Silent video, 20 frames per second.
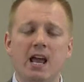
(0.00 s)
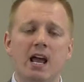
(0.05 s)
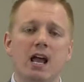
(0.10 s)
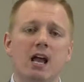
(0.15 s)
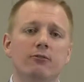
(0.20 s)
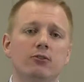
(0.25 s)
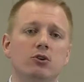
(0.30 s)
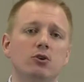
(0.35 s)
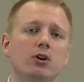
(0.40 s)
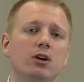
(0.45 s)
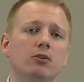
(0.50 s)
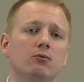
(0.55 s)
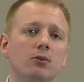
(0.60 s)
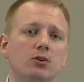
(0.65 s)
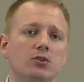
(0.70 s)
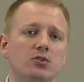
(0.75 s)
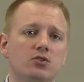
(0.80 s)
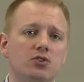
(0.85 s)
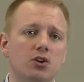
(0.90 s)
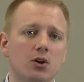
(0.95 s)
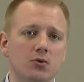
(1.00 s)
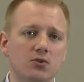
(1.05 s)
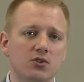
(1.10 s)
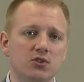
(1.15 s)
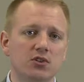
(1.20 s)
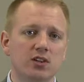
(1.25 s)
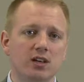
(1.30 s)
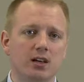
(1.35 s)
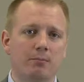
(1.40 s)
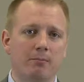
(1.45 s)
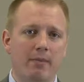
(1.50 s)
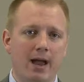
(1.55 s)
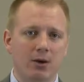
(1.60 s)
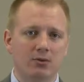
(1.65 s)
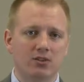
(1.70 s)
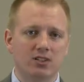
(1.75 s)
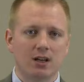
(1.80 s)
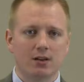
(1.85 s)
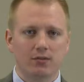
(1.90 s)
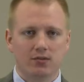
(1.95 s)
If you can reduce the
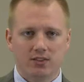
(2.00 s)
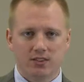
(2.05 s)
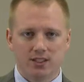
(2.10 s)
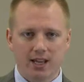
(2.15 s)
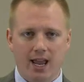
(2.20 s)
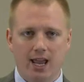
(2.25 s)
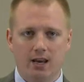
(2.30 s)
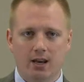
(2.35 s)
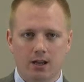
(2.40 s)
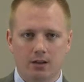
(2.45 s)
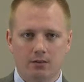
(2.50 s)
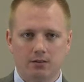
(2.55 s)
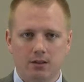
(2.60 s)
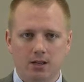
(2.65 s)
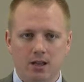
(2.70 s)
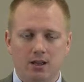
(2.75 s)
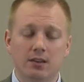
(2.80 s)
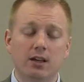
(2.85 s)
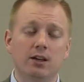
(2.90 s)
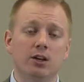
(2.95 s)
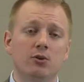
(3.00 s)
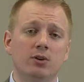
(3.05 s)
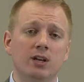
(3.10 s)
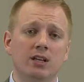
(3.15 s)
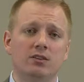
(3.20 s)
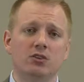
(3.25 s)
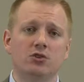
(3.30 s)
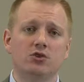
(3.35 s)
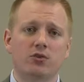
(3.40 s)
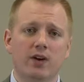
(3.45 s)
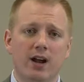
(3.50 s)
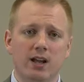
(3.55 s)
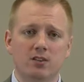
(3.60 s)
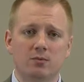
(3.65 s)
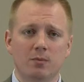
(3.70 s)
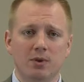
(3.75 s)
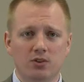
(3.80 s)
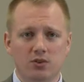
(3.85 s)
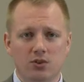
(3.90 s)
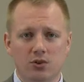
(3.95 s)
amount of data that you need to
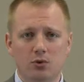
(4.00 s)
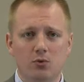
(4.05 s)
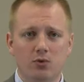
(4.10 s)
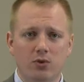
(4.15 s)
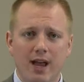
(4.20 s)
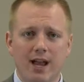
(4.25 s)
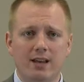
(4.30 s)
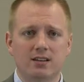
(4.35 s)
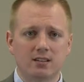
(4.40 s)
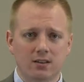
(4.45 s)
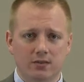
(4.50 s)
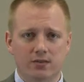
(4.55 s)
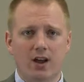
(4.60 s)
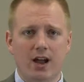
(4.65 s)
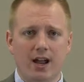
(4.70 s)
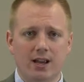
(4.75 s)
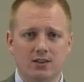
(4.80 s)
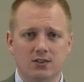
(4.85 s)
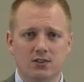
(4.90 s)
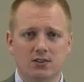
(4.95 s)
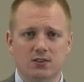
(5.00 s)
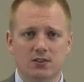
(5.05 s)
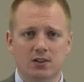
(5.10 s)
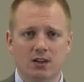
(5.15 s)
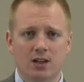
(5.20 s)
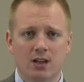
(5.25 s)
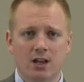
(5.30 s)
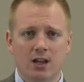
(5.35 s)
transmit to that device,